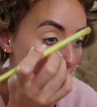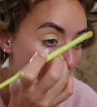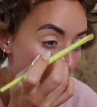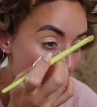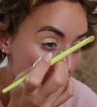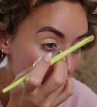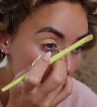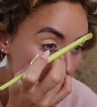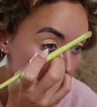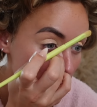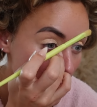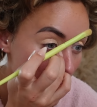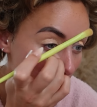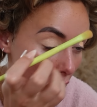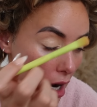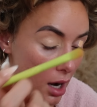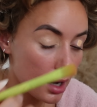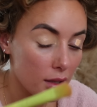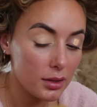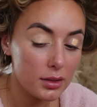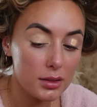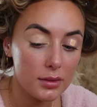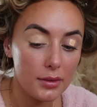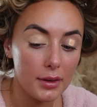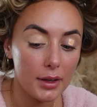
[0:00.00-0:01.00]
I'll start
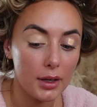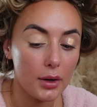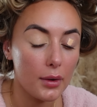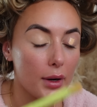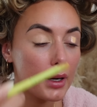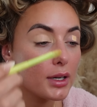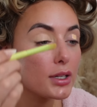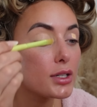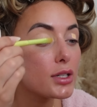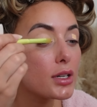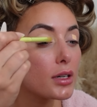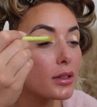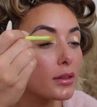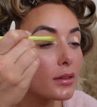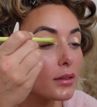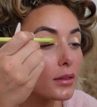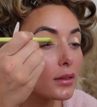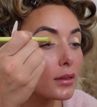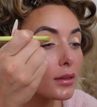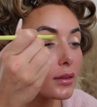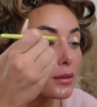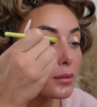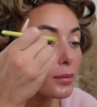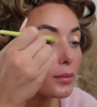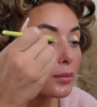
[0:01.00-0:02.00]
answering
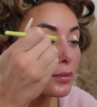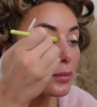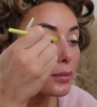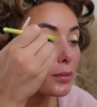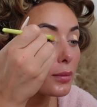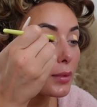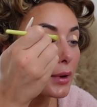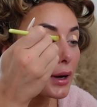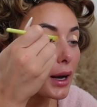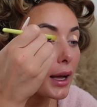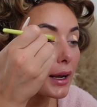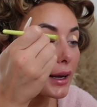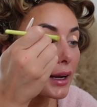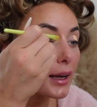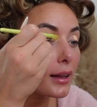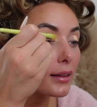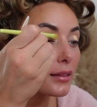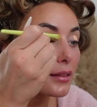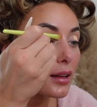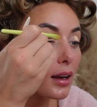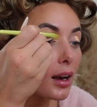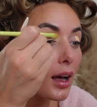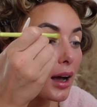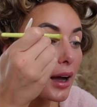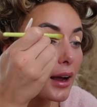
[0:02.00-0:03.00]
questions when I get
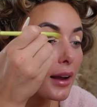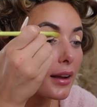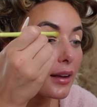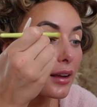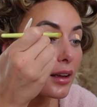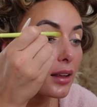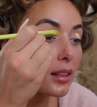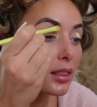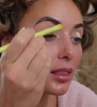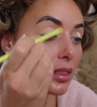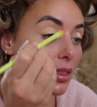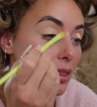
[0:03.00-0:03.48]
to like